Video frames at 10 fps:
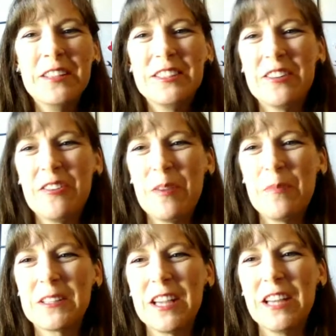So
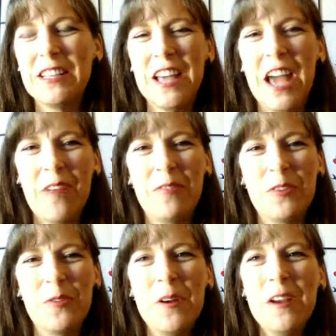I'm excited to have
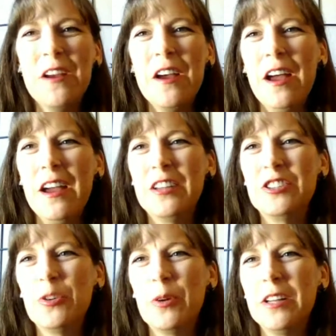you
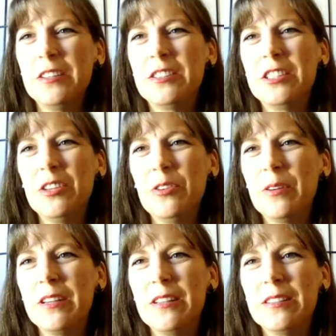join us.
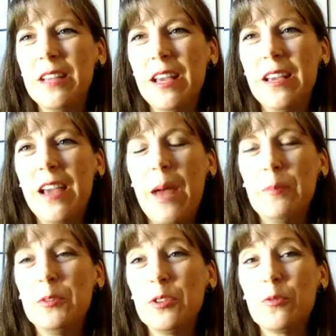Geo is an
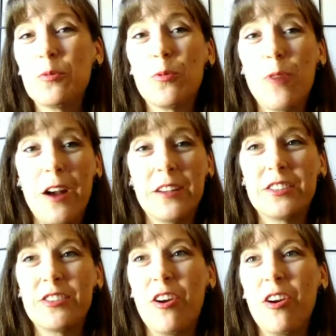absolute rock
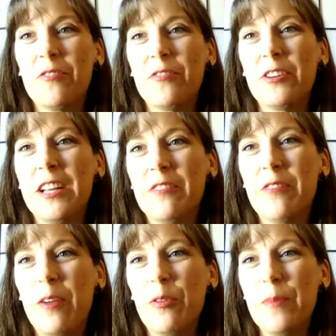star for getting
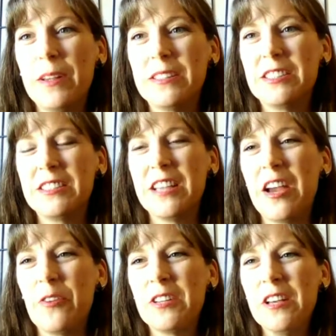viral messages
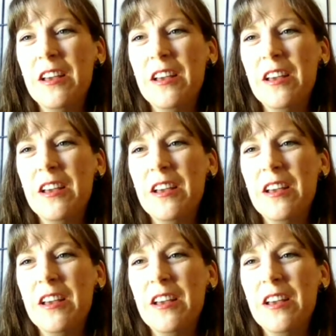out,